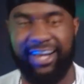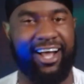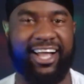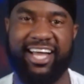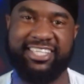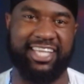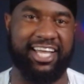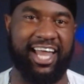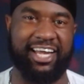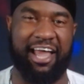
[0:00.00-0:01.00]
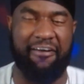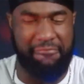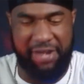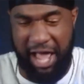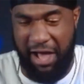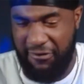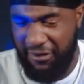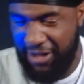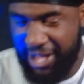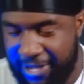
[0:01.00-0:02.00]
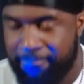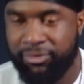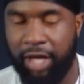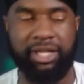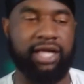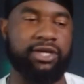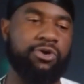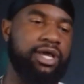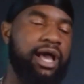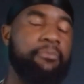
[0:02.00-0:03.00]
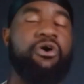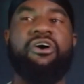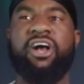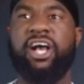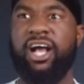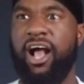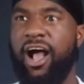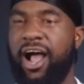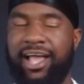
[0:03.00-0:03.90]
I gotta say it like that. I'll be like, no cap. Oh God!